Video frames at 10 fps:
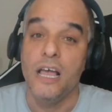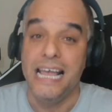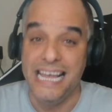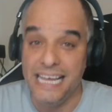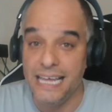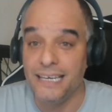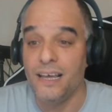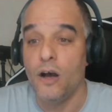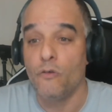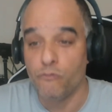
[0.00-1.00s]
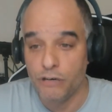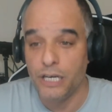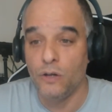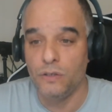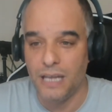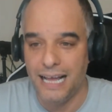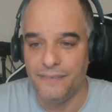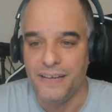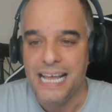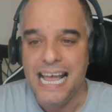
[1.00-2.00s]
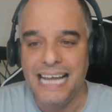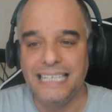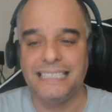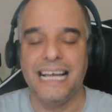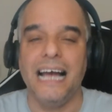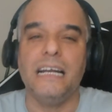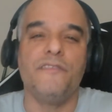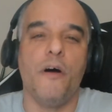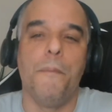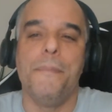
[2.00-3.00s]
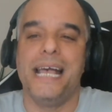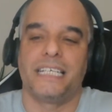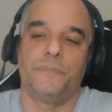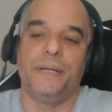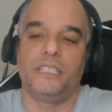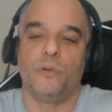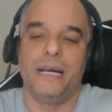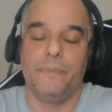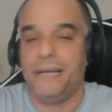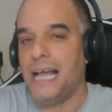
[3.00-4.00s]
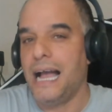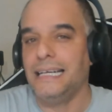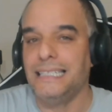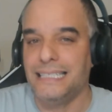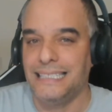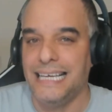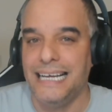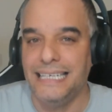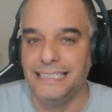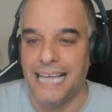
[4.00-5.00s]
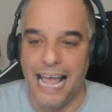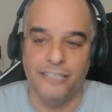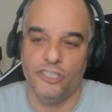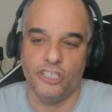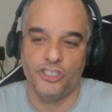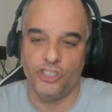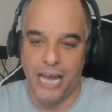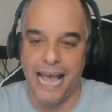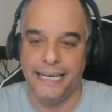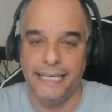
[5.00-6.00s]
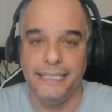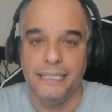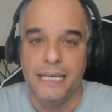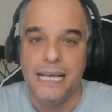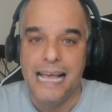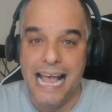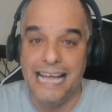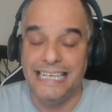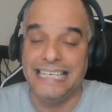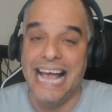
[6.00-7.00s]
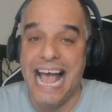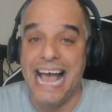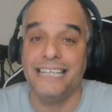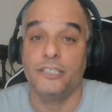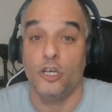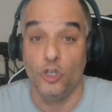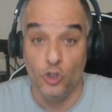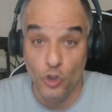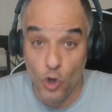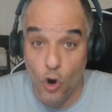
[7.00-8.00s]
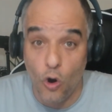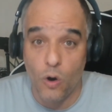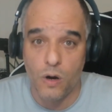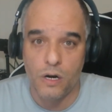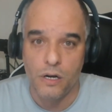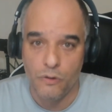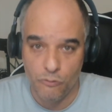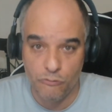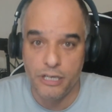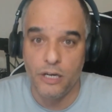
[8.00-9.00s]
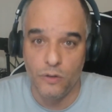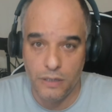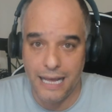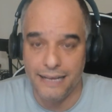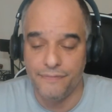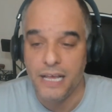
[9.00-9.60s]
in real life. And it's kind of a mix between behind the scenes and just chatting, and it adds your real life.